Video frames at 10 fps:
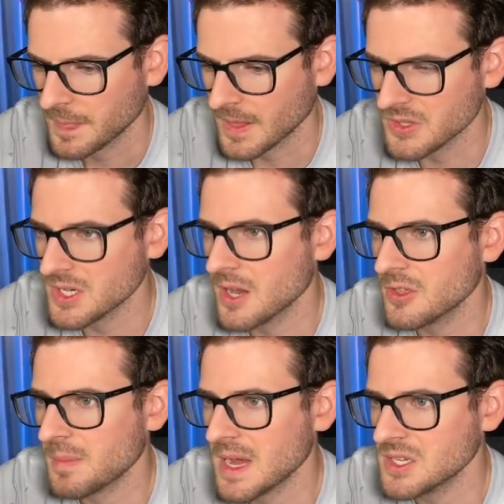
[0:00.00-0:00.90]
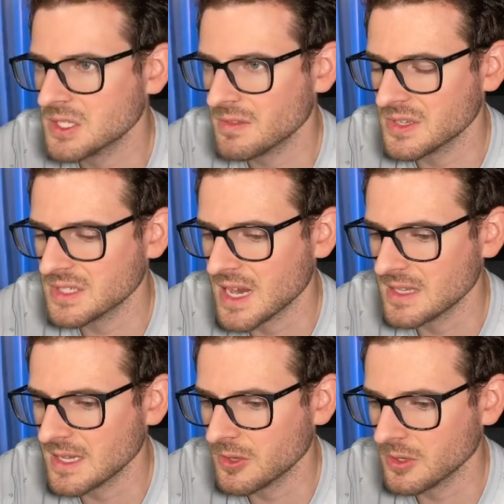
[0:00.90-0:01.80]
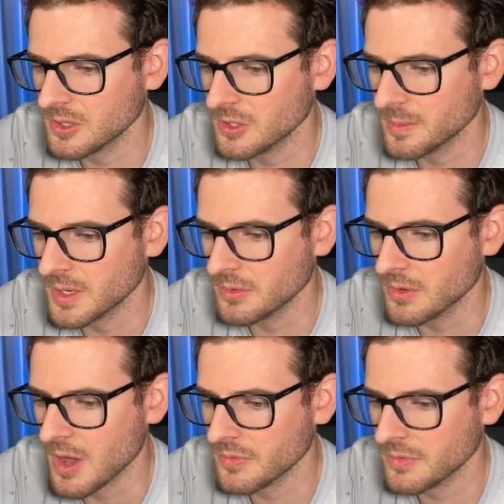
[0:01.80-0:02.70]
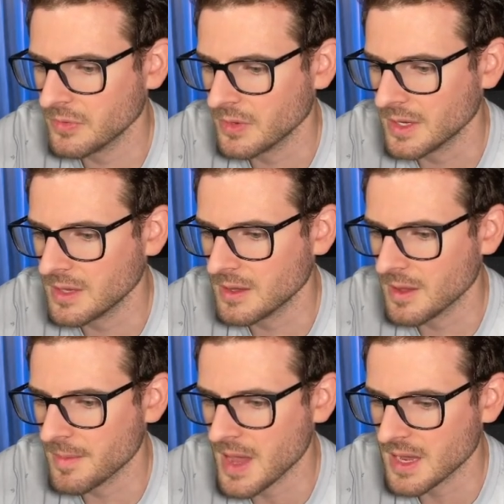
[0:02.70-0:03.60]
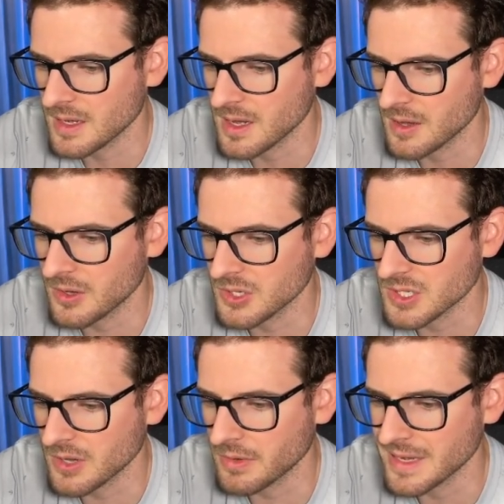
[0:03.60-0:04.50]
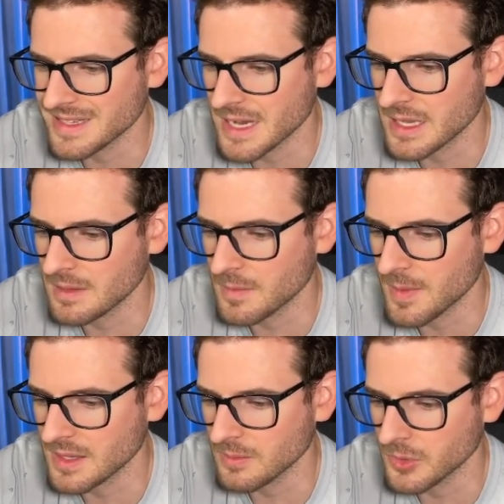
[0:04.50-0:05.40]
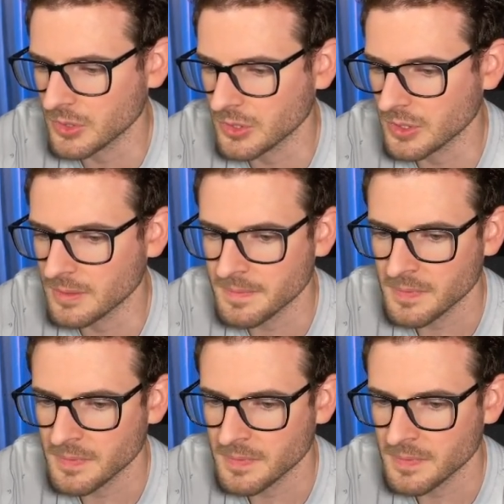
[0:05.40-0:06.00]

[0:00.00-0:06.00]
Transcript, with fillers: Because the other pages of the site, they look a little bit rough. I need to come back in here and just like redesign them and make them look good.